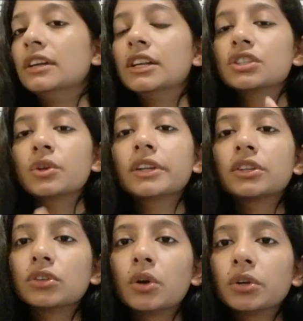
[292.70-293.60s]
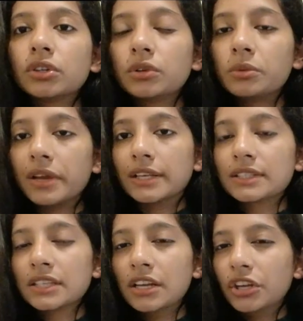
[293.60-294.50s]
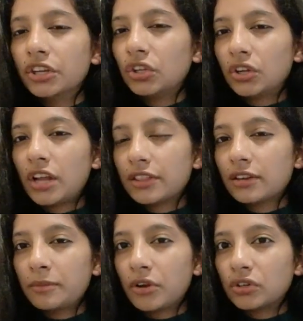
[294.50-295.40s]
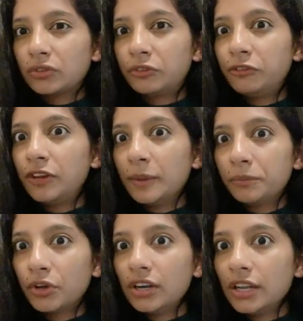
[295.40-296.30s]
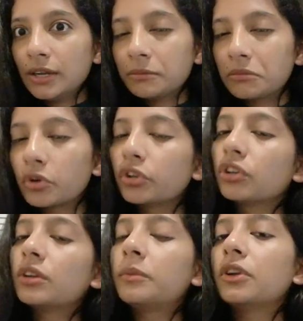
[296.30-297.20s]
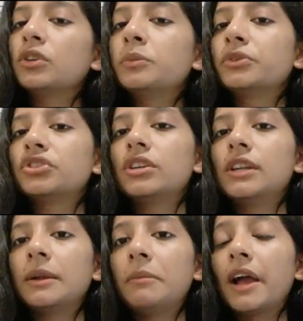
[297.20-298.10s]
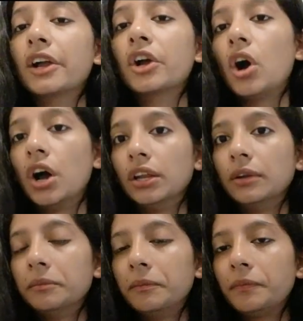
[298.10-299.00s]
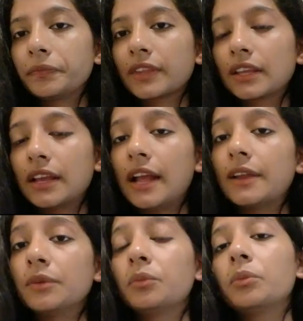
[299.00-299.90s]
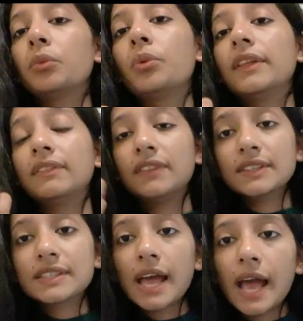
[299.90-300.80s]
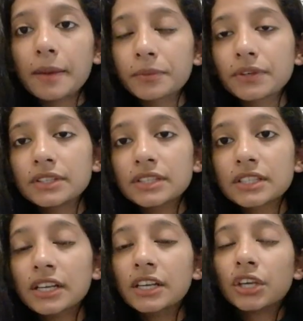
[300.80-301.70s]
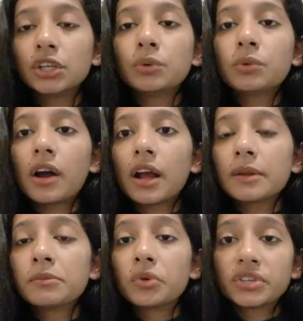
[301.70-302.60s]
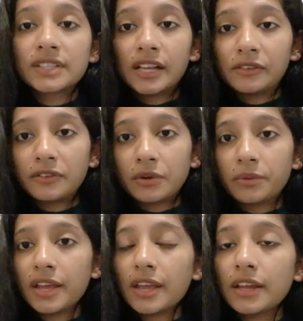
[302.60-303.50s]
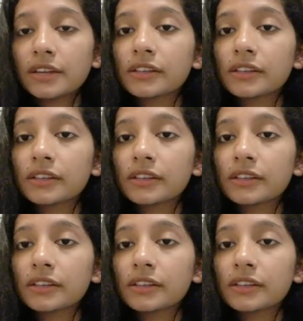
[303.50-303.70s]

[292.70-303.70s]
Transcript: So it could go 2 ways. You're either about to flip your lid or you're about to put your lid back on. And when this happens, you are more self-aware,